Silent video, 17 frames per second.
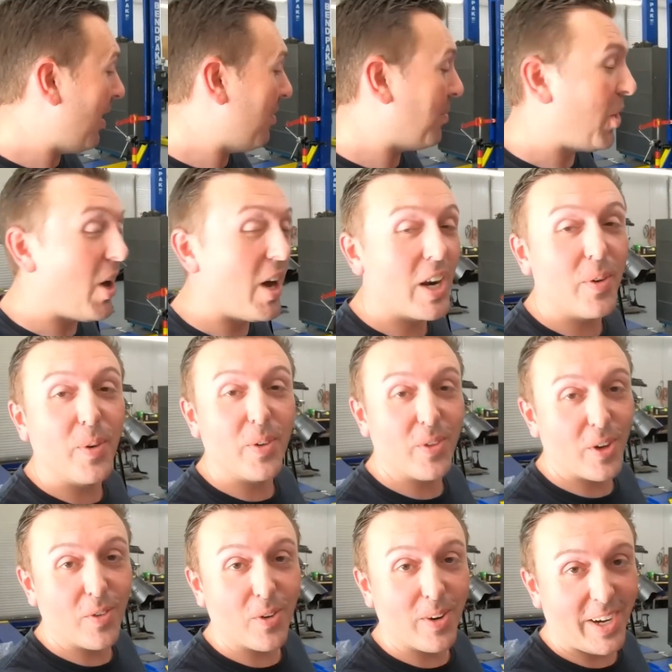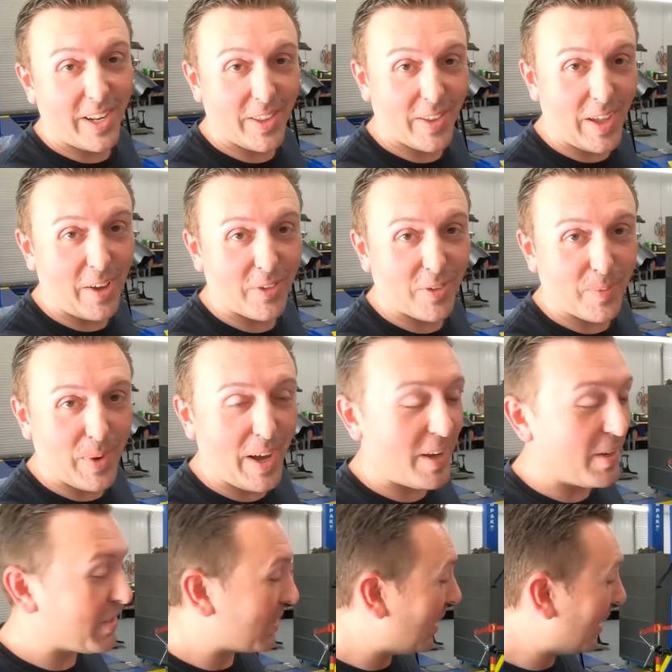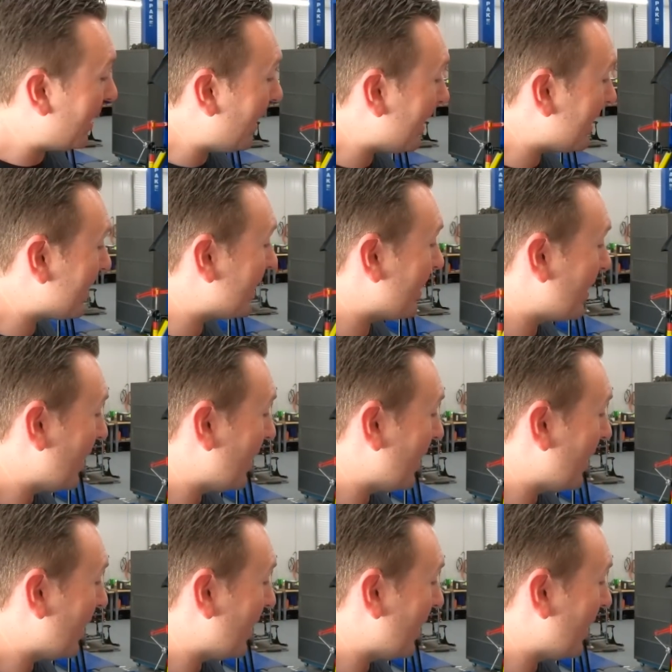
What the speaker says: I bought it with over 80,000 miles on it.